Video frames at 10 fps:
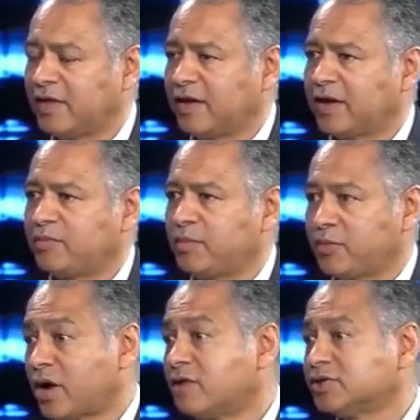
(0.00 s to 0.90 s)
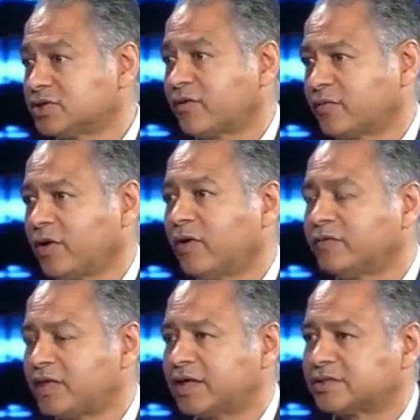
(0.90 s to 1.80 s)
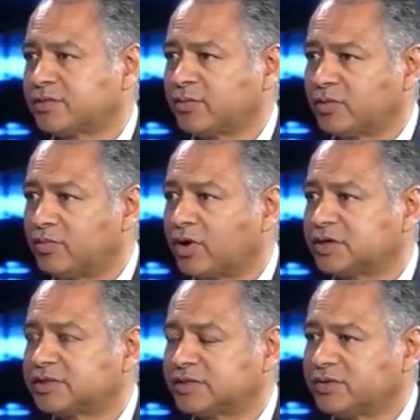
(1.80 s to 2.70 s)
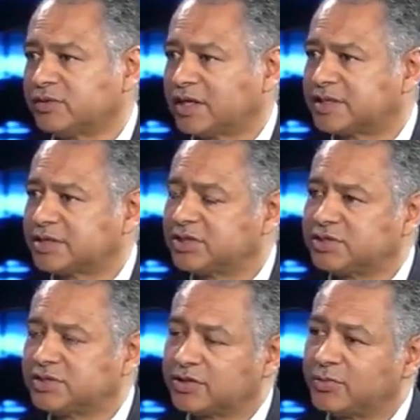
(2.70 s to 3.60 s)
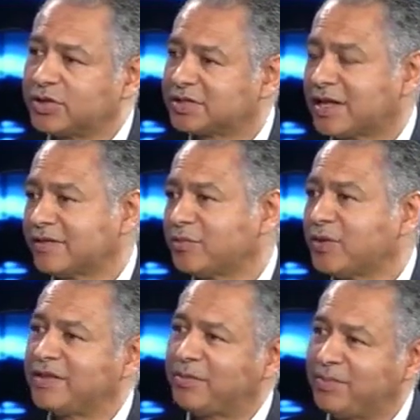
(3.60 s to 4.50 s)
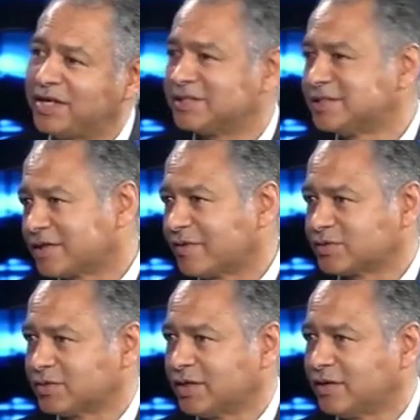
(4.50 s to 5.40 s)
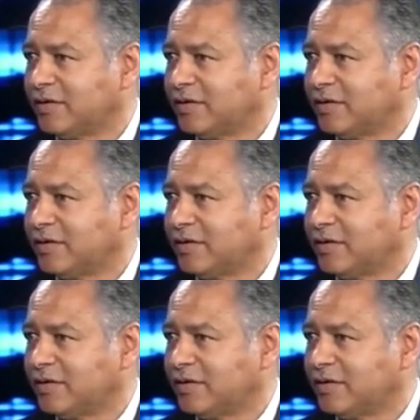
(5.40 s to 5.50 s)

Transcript: and we put our own software over that so that we could monitor the utilization, so that we could tell them when their peaks and troughs were.